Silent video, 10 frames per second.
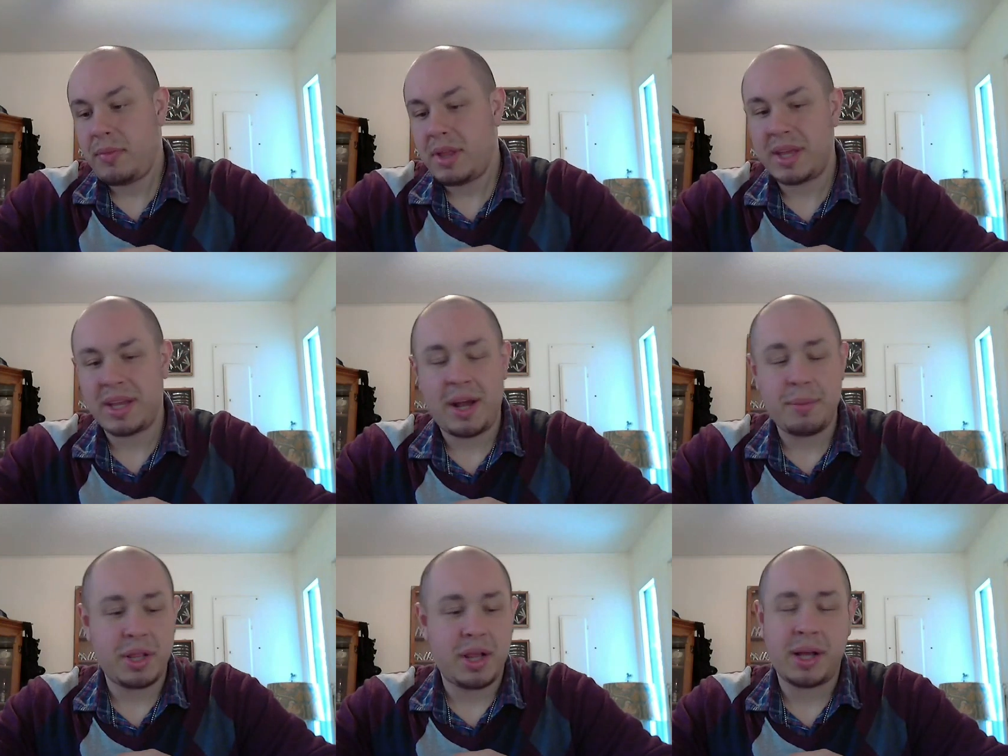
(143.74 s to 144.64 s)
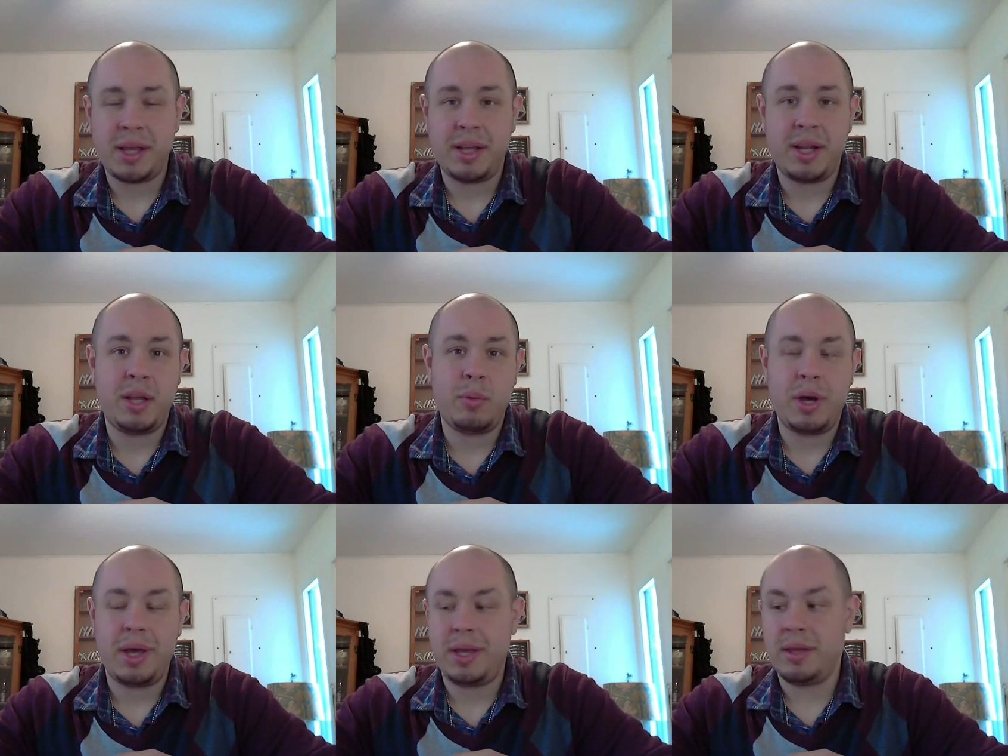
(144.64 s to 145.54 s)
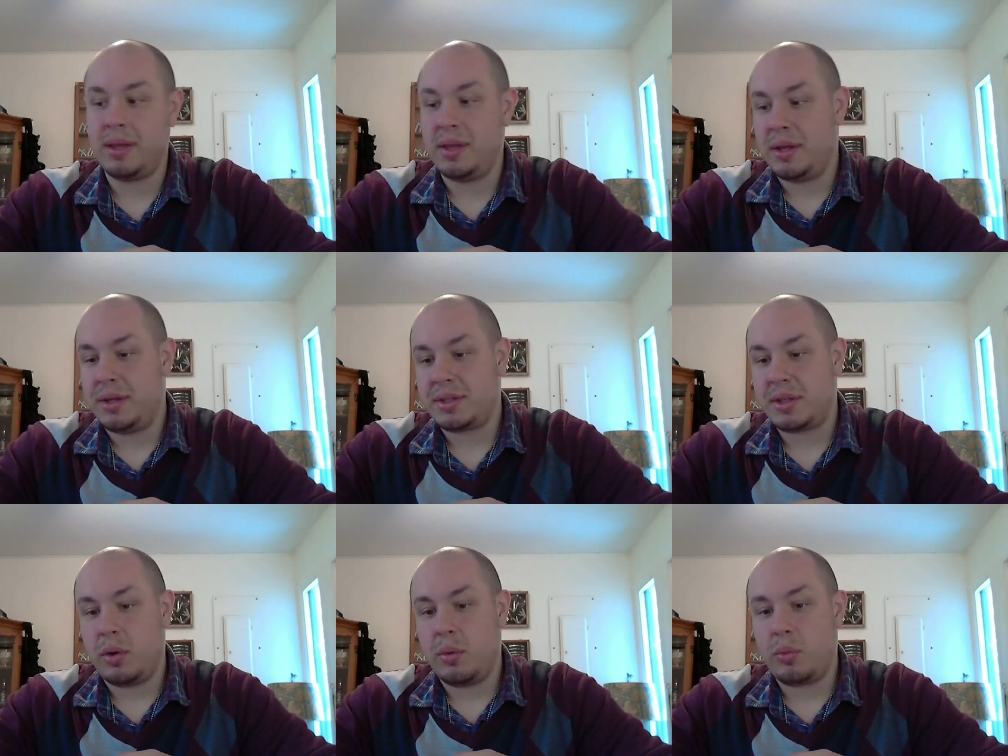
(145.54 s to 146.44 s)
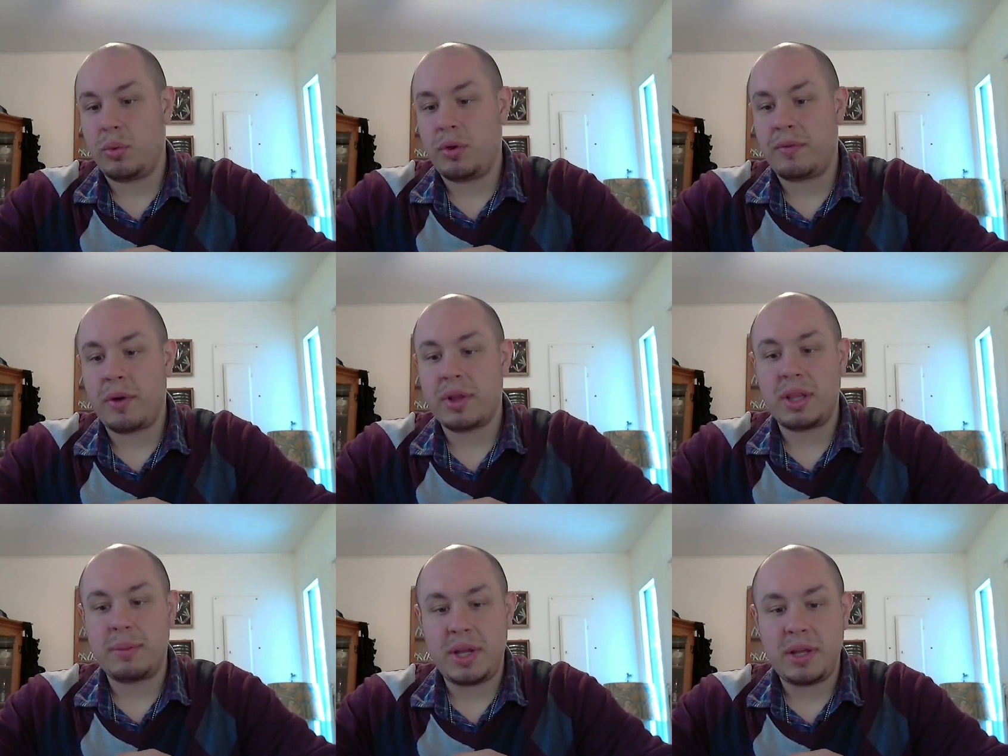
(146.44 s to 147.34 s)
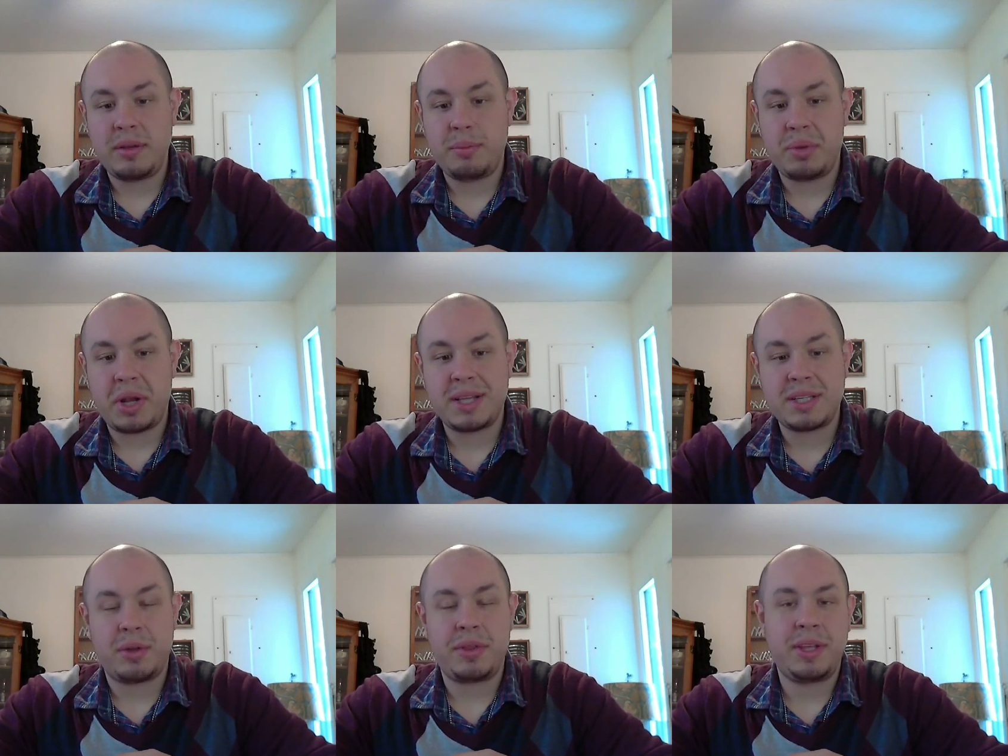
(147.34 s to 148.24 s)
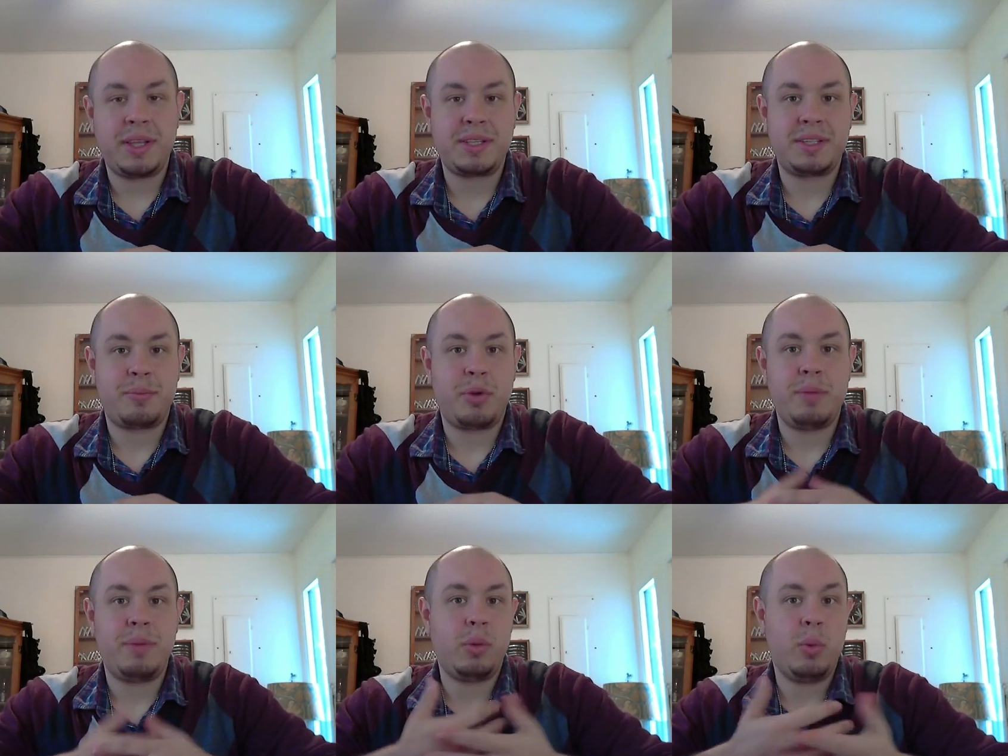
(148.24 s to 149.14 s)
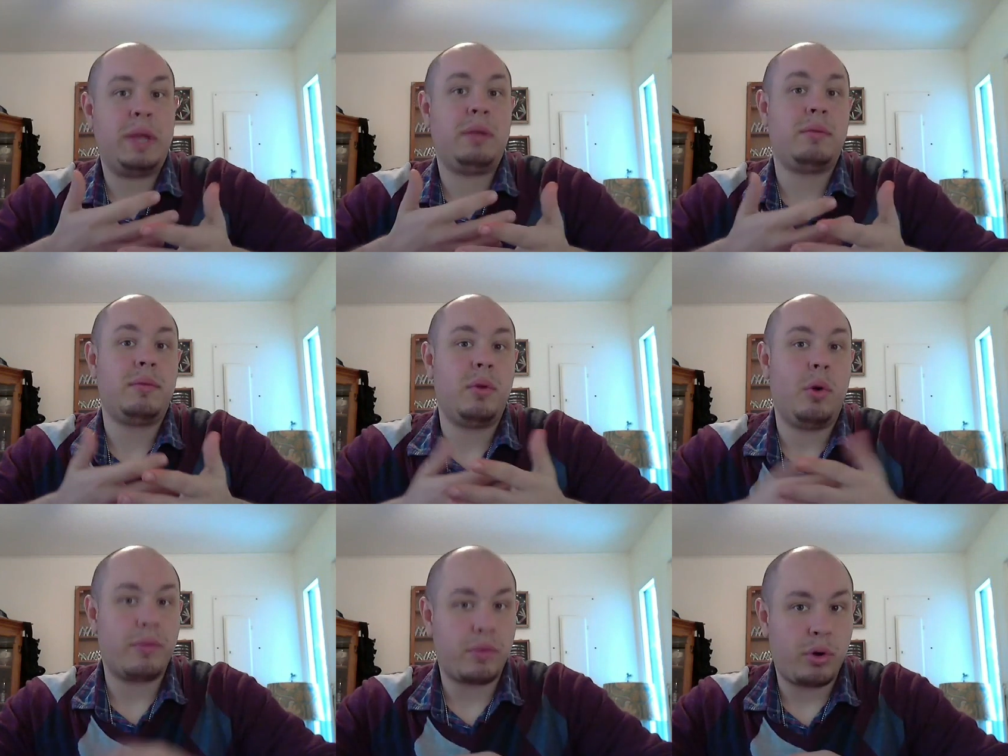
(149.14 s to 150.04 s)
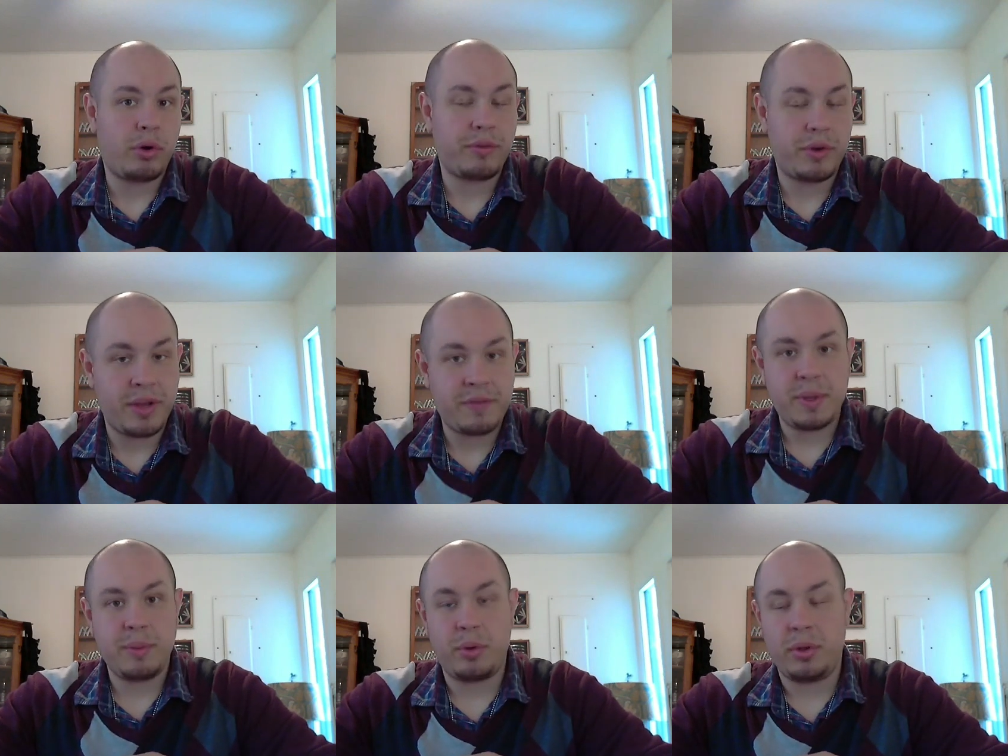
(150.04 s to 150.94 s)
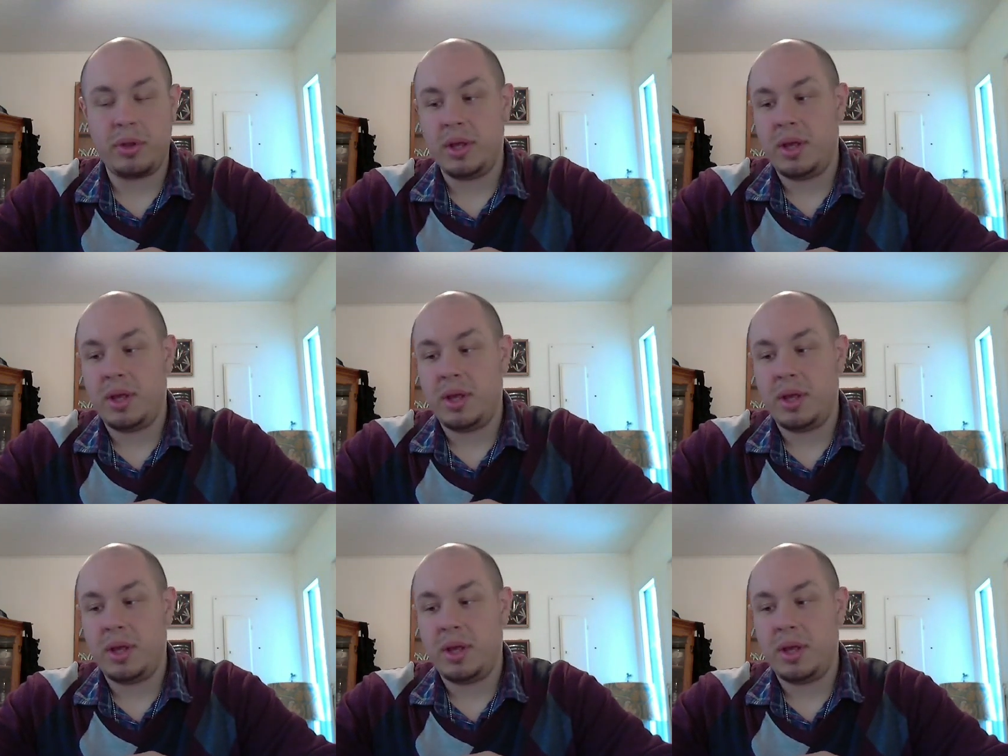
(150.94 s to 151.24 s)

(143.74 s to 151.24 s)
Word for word: they cannot be locking in any way. So you're very limited, but I still think this is a pretty big win overall for knife people.